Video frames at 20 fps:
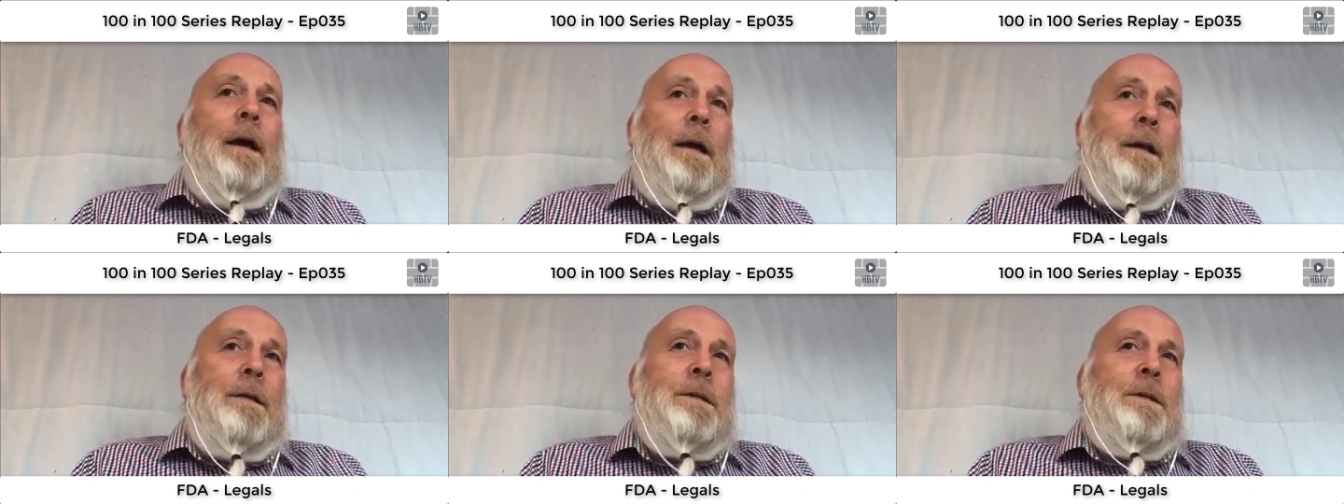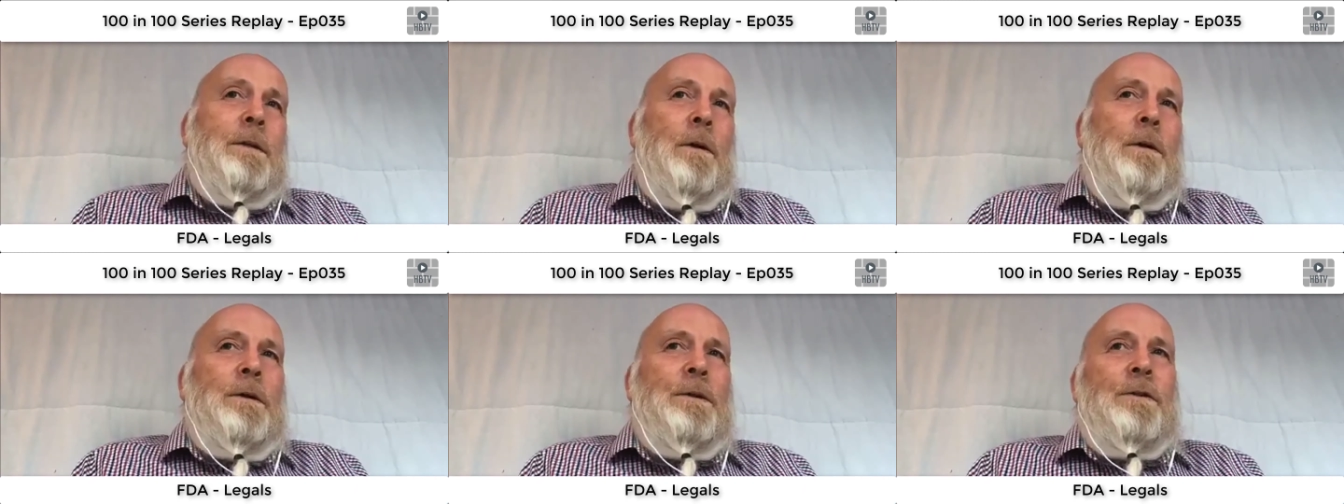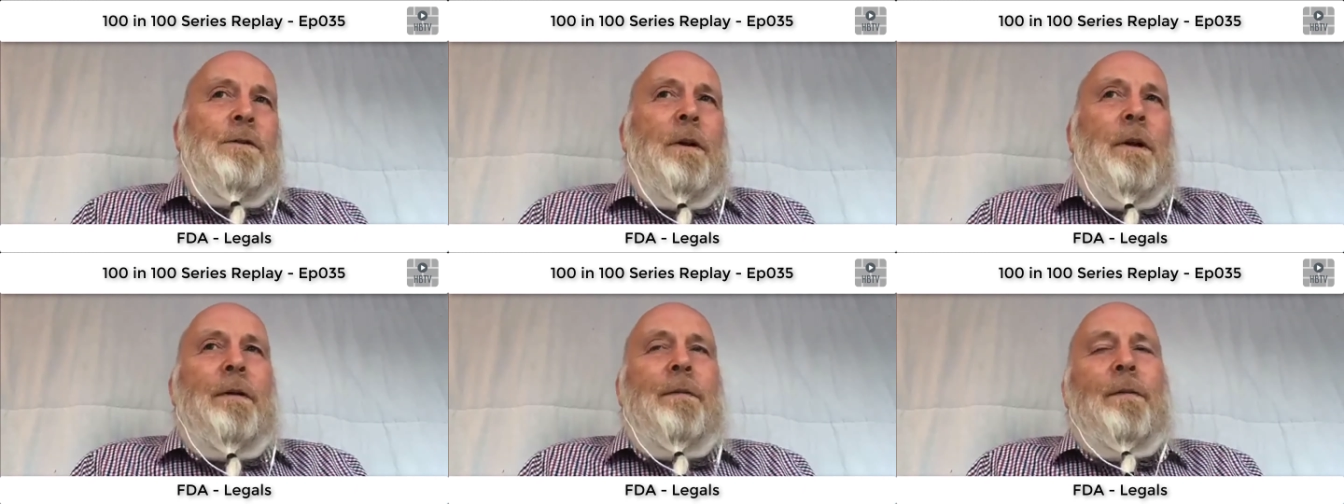It's not as
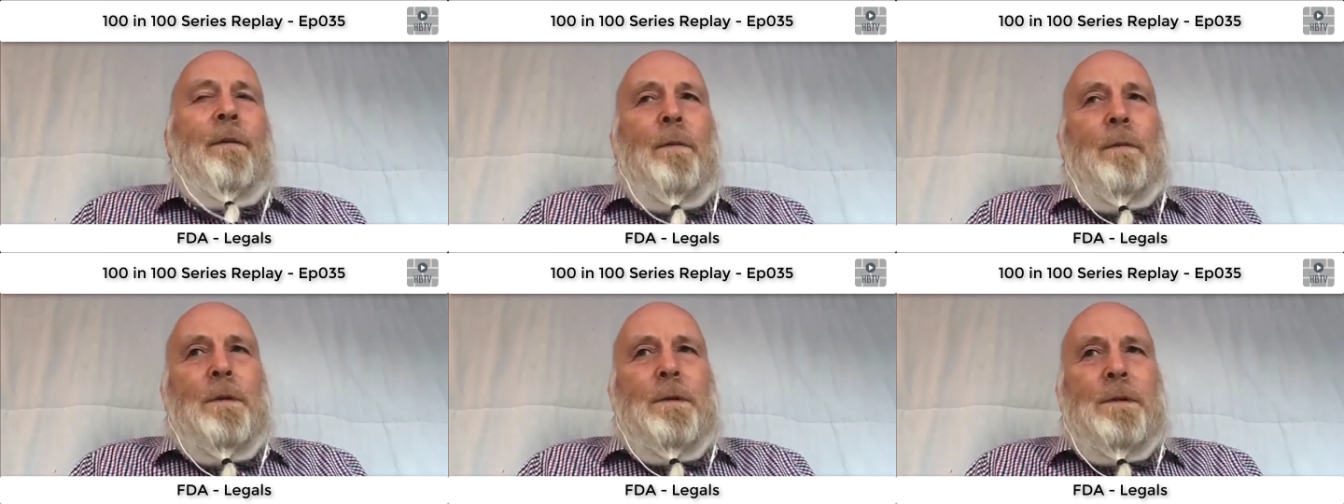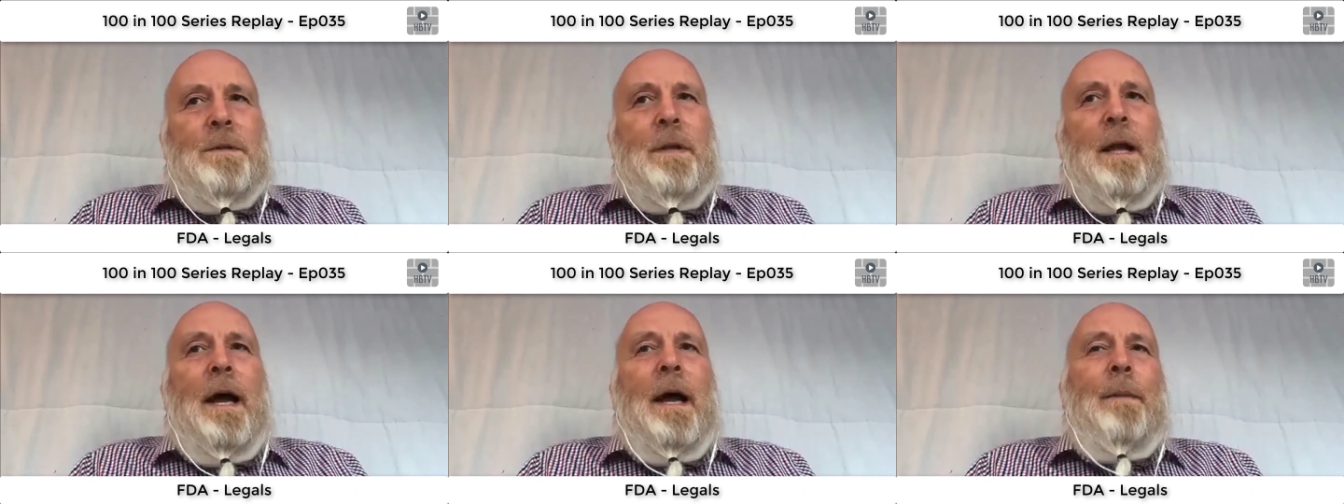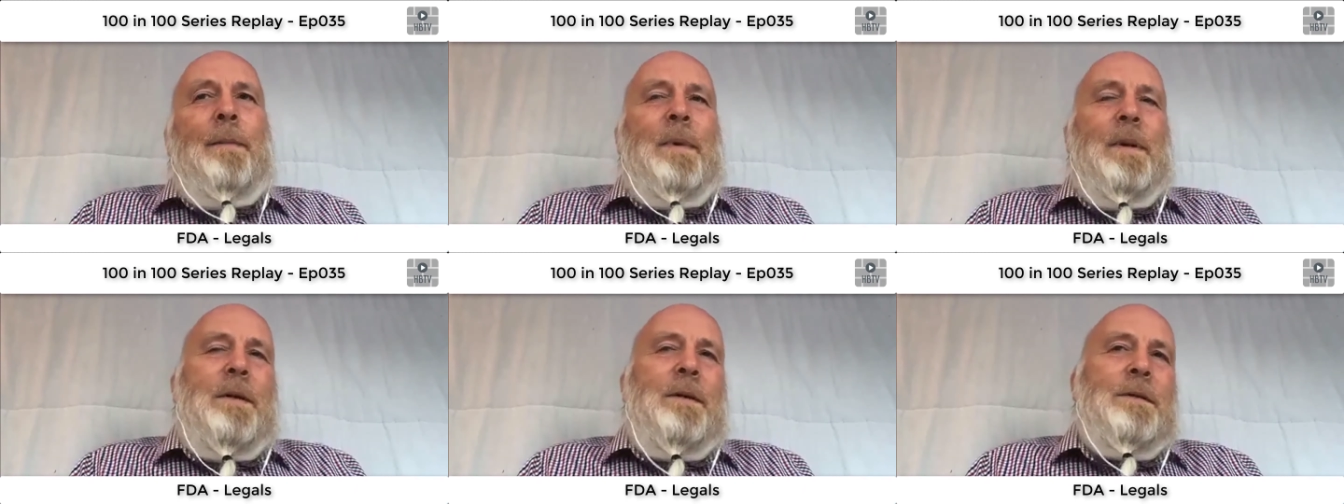straightforward as
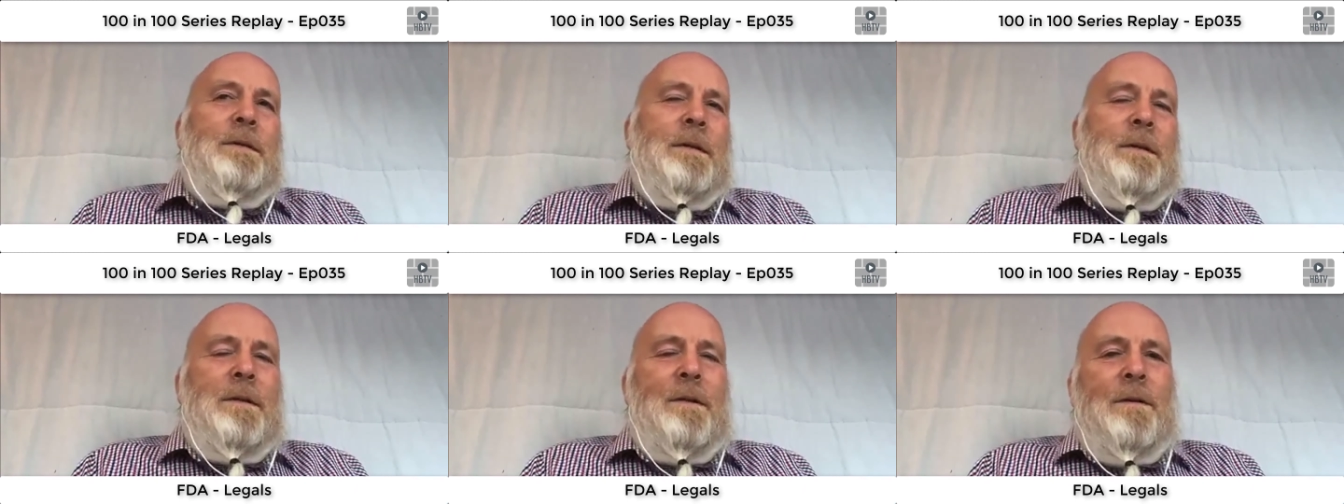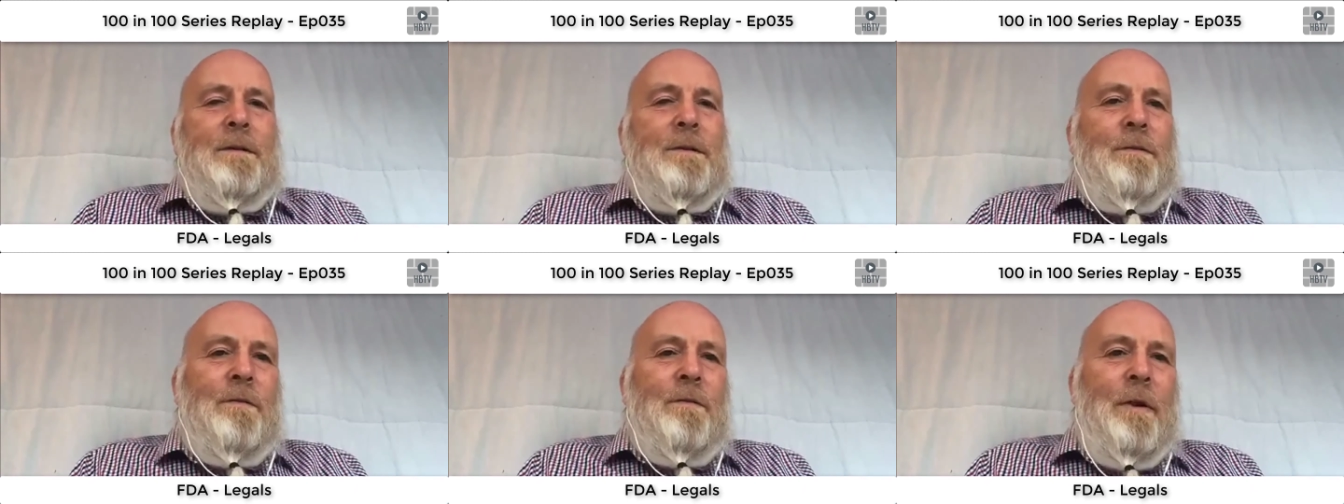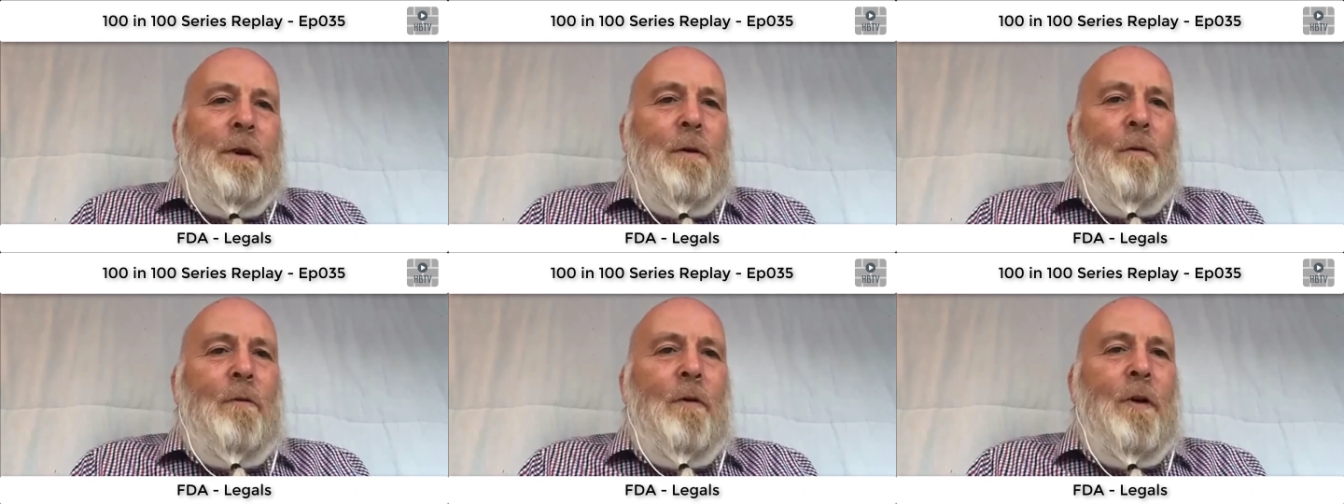that, because there's lots of
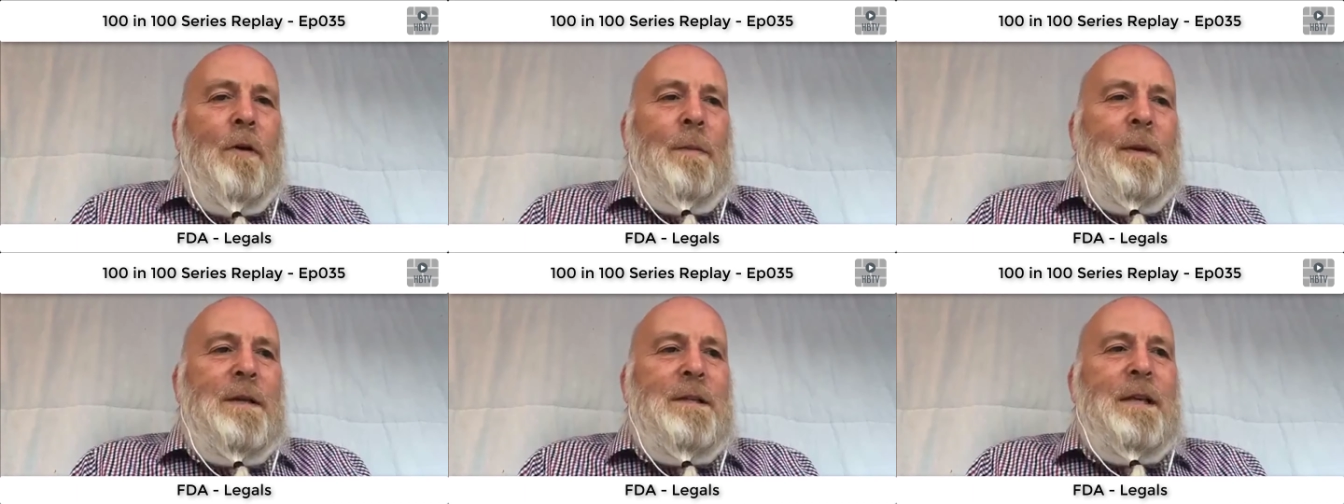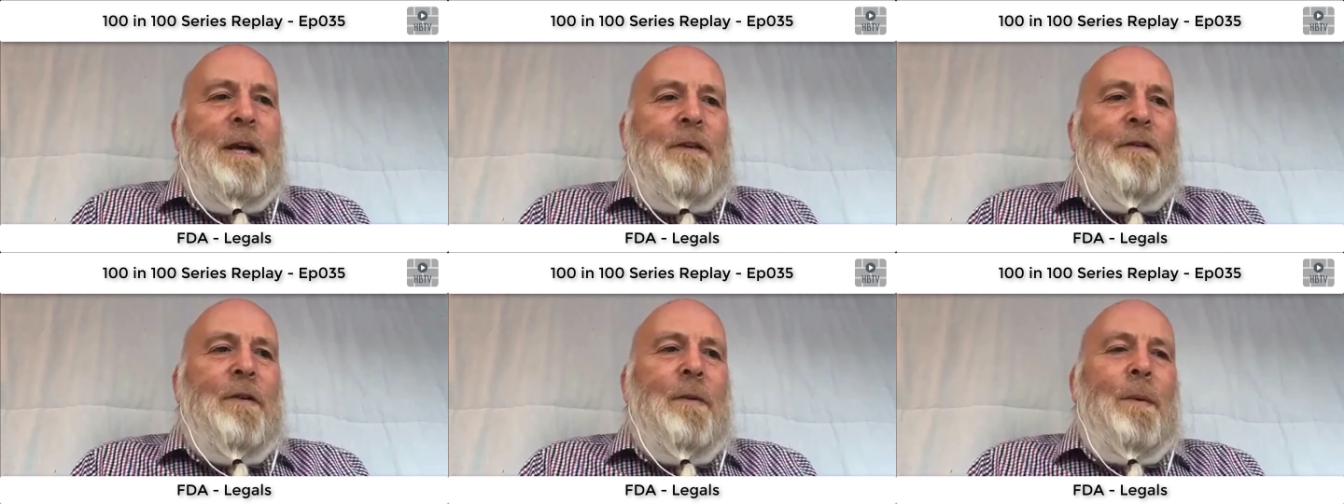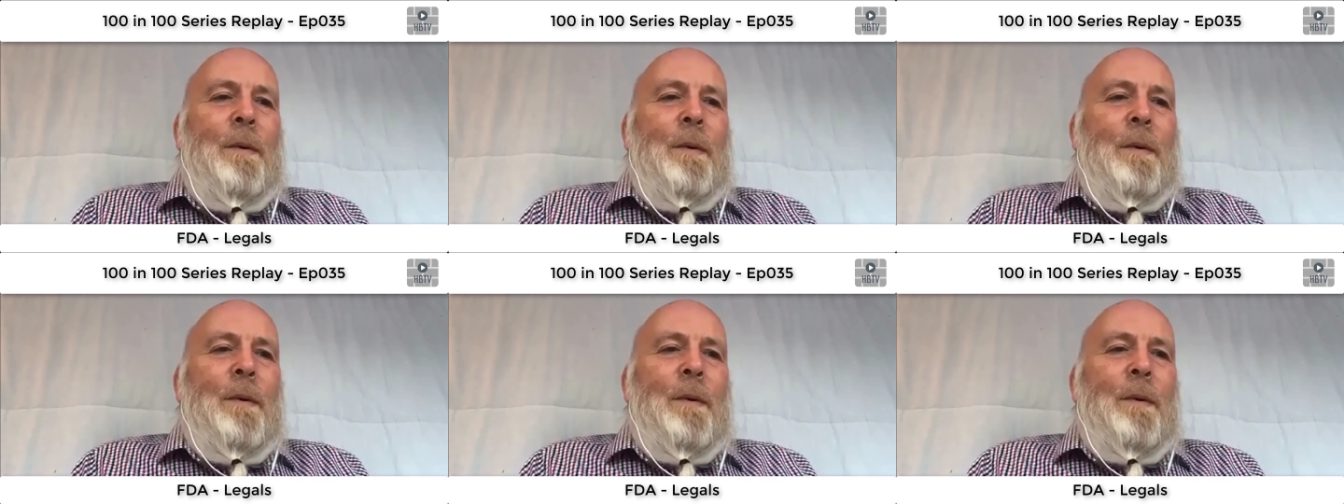wriggle room, etc.,